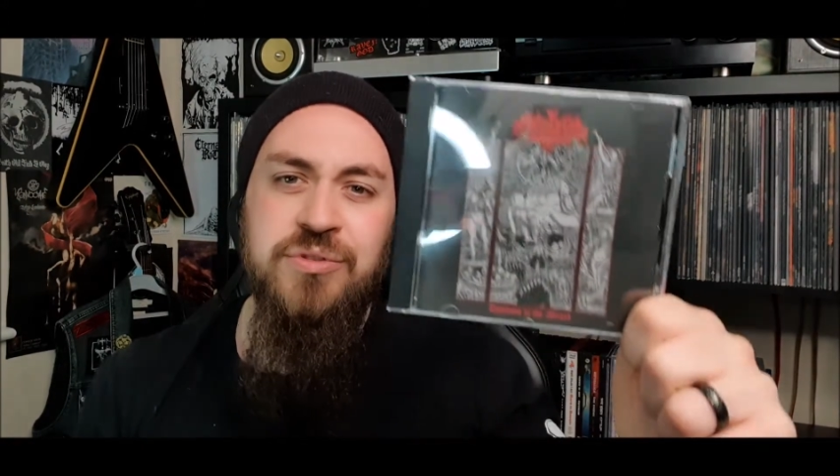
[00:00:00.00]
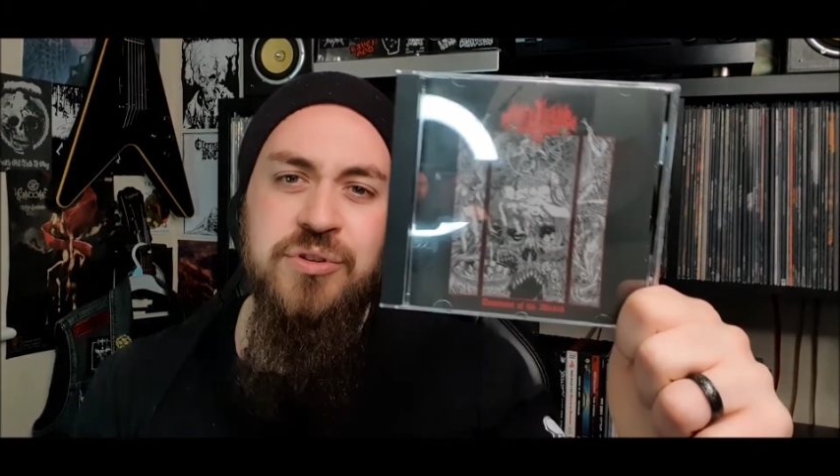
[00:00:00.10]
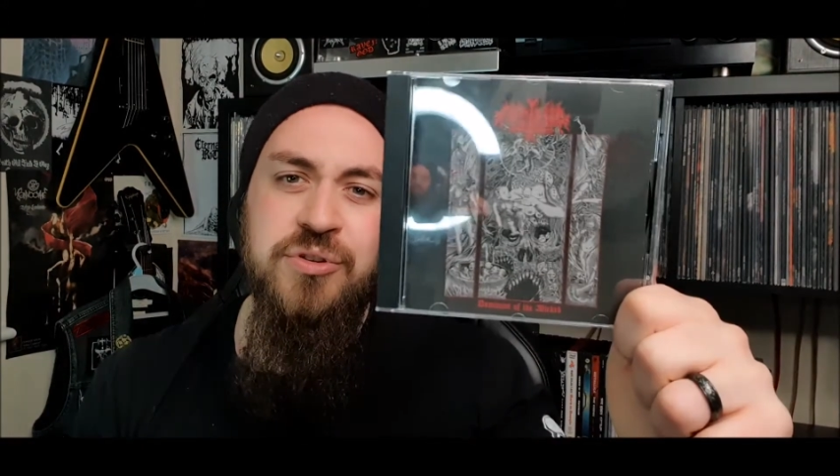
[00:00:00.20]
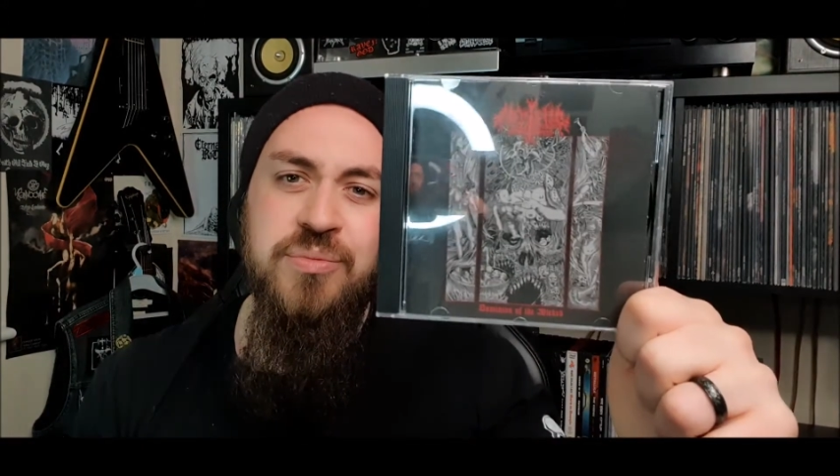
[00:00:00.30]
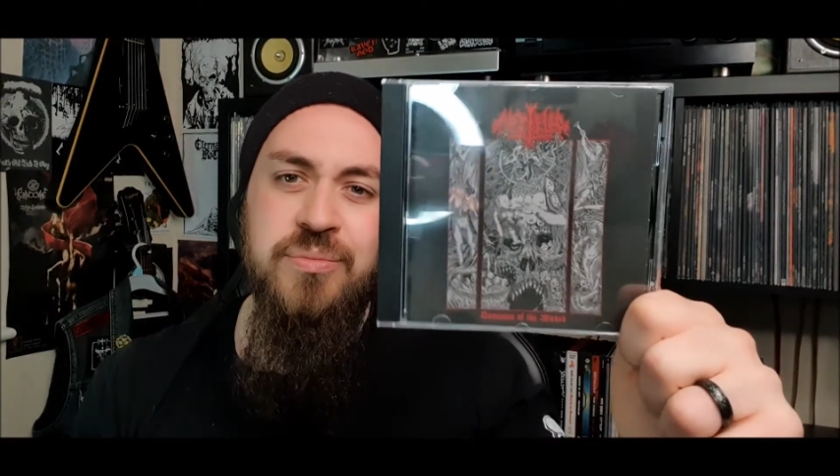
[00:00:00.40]

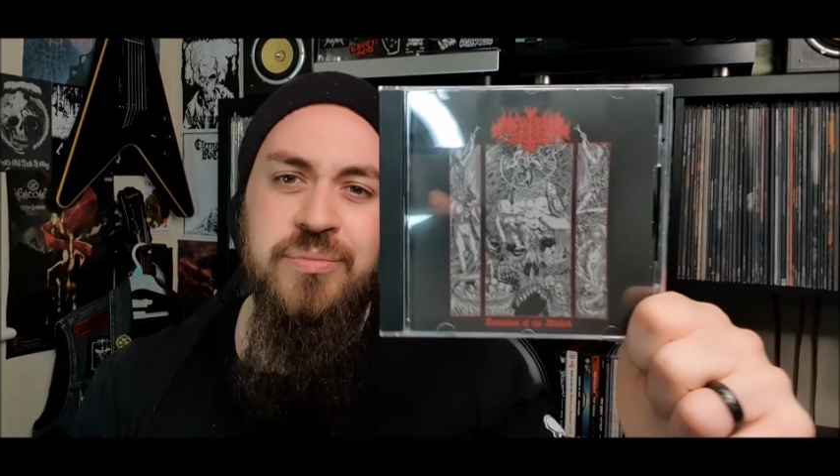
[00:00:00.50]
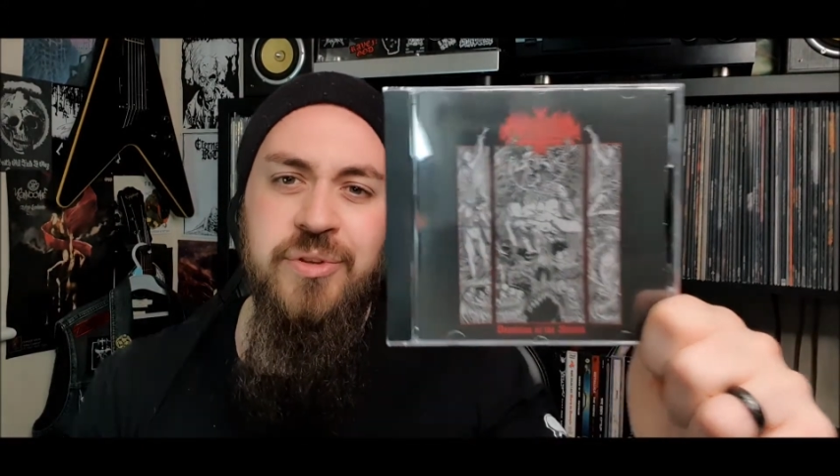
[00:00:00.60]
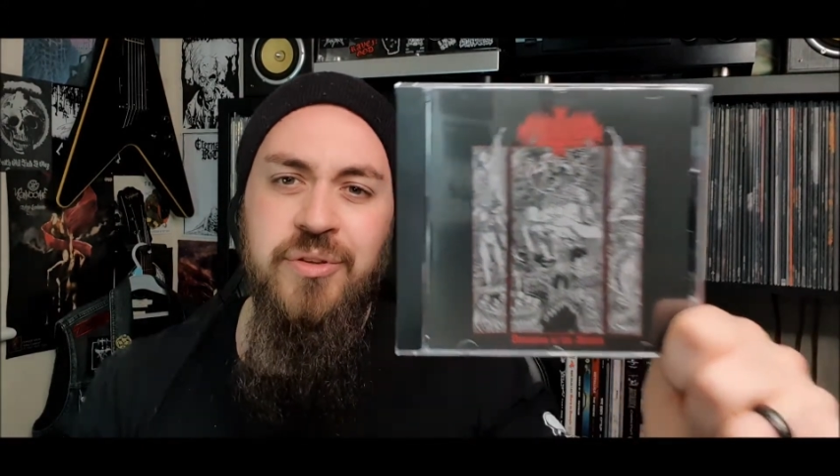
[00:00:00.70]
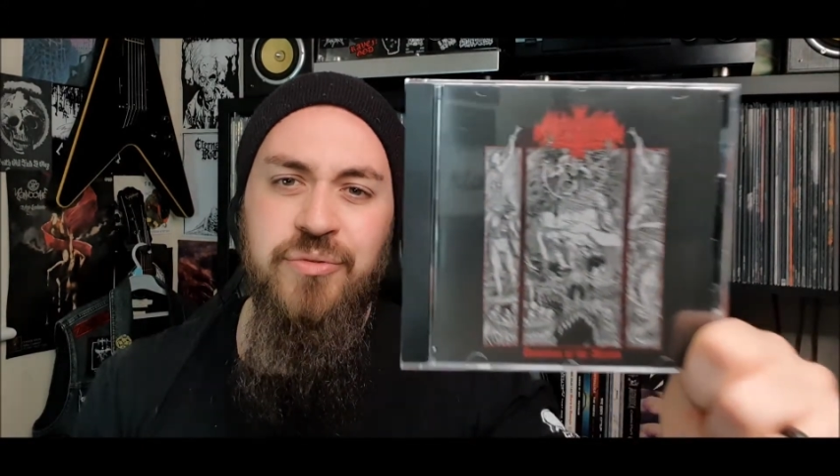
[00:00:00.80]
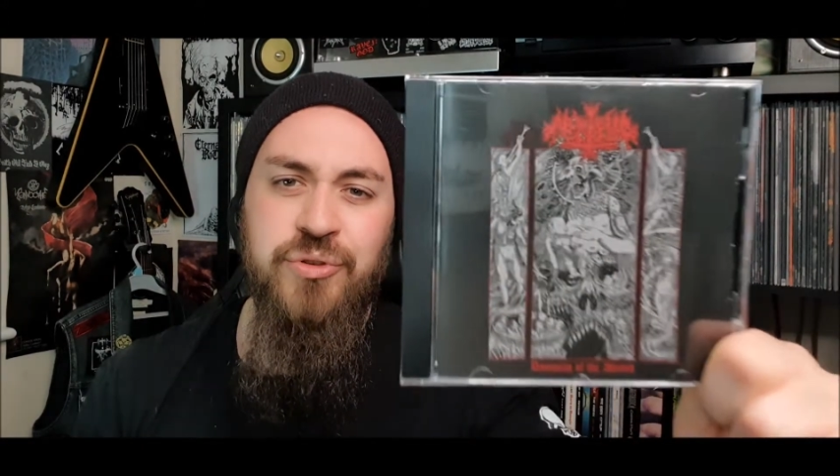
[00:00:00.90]
Doom,
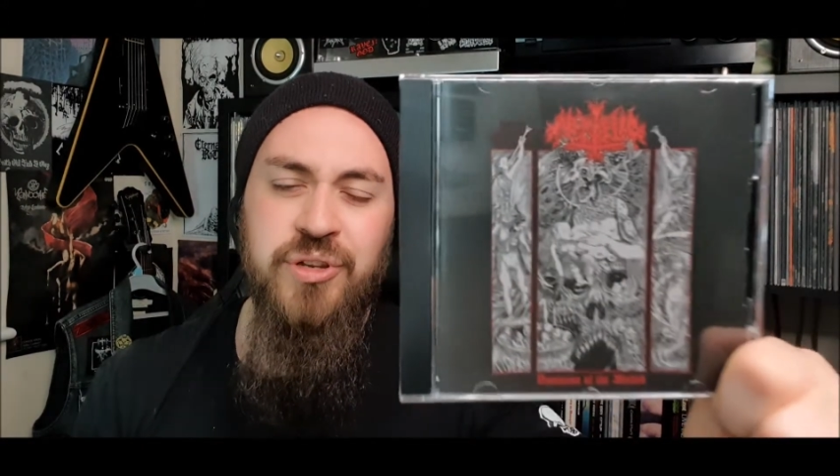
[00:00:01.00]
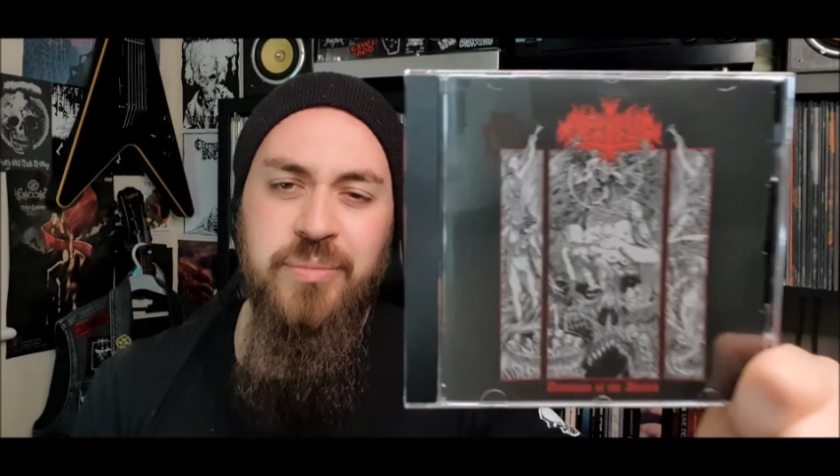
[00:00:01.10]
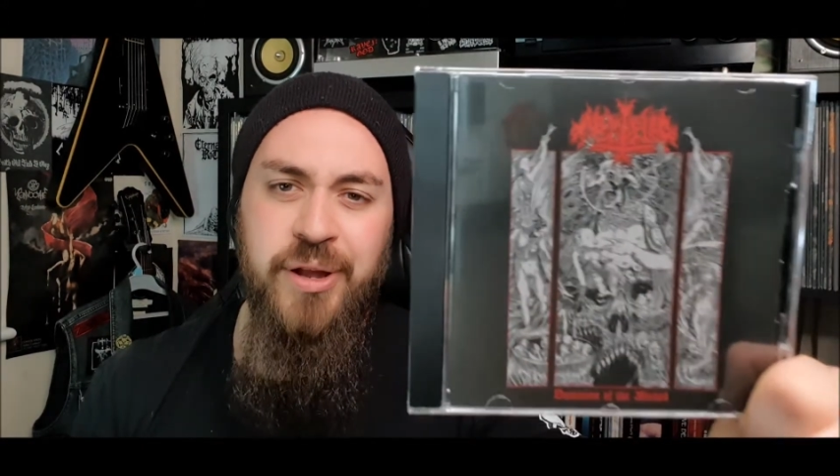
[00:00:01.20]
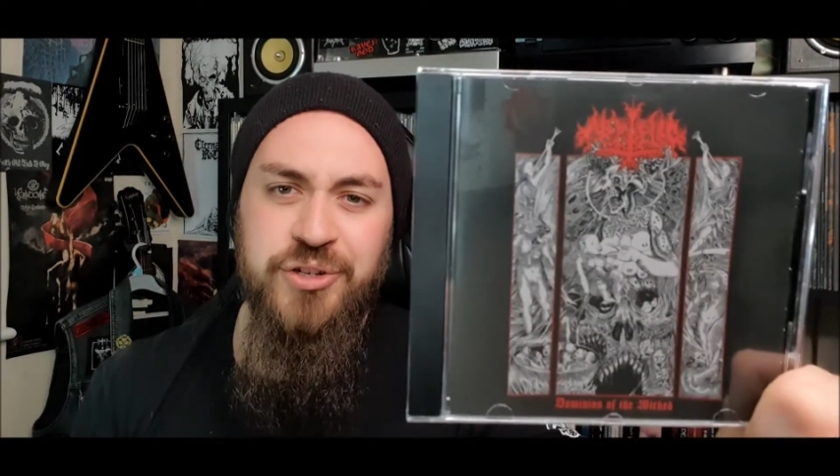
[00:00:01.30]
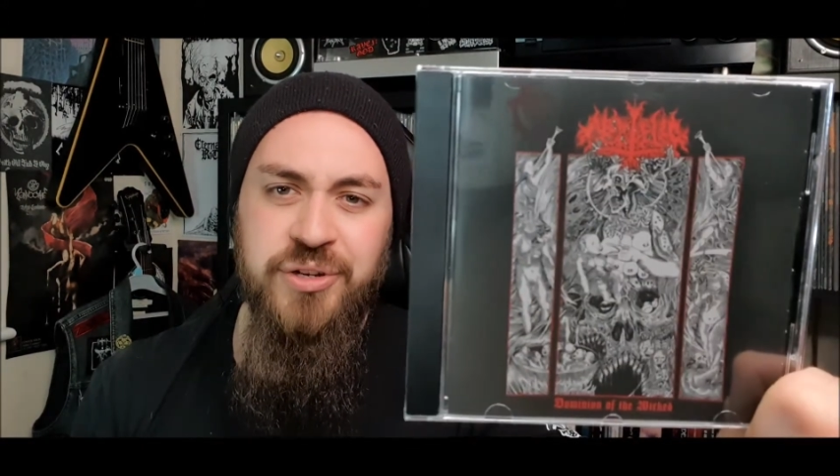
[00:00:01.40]
if you can
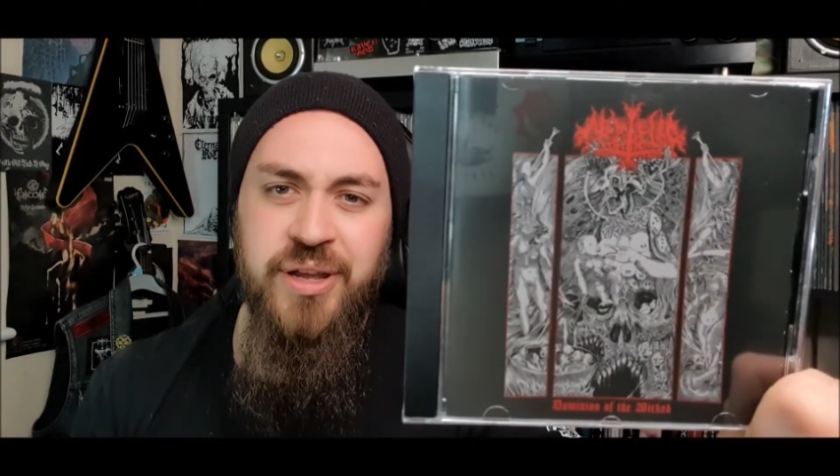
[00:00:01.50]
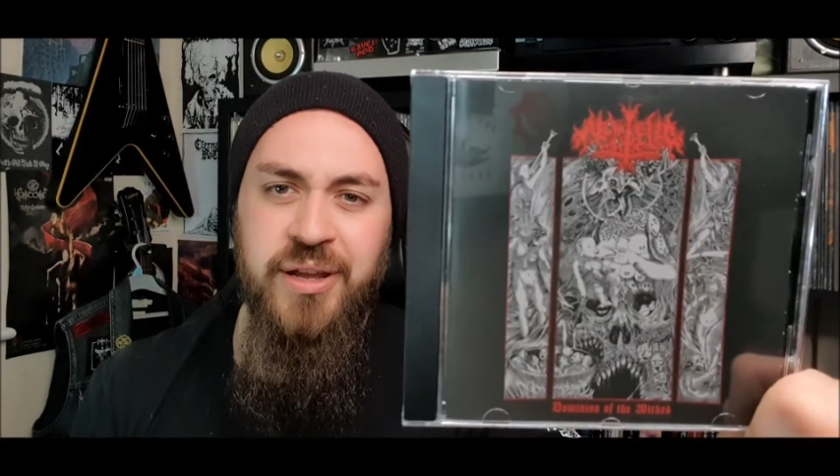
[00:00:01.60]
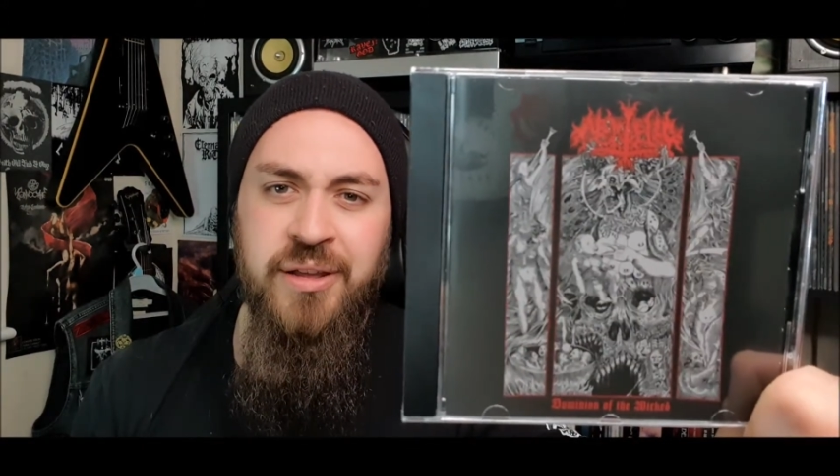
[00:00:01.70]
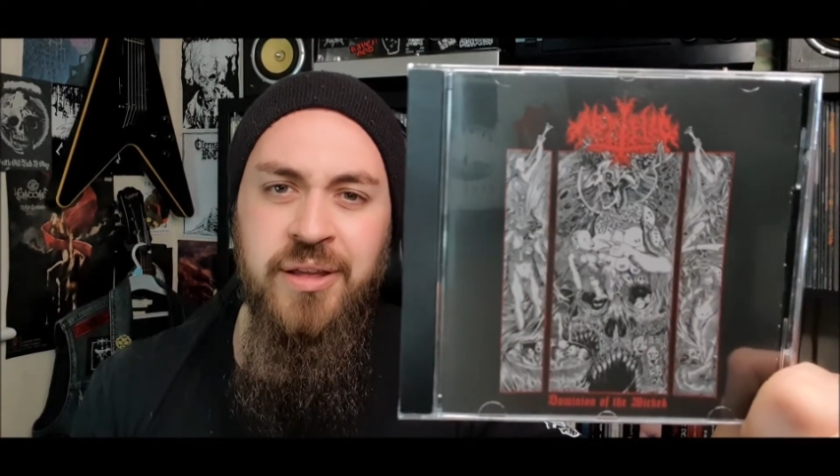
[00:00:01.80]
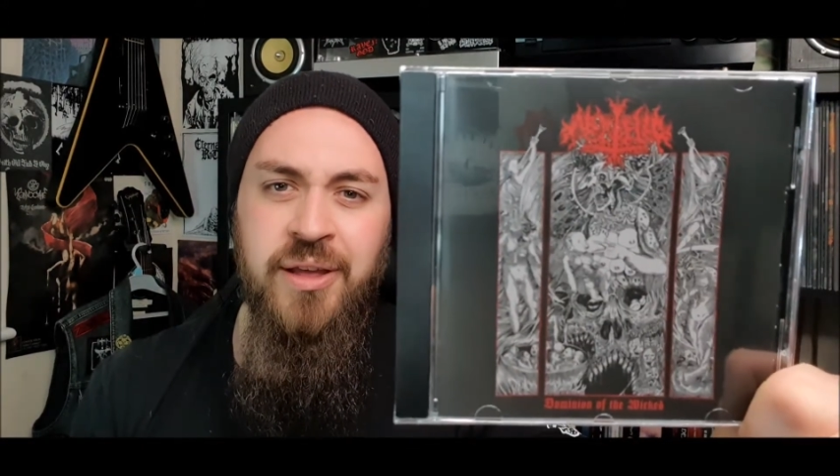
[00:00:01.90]
imagine that.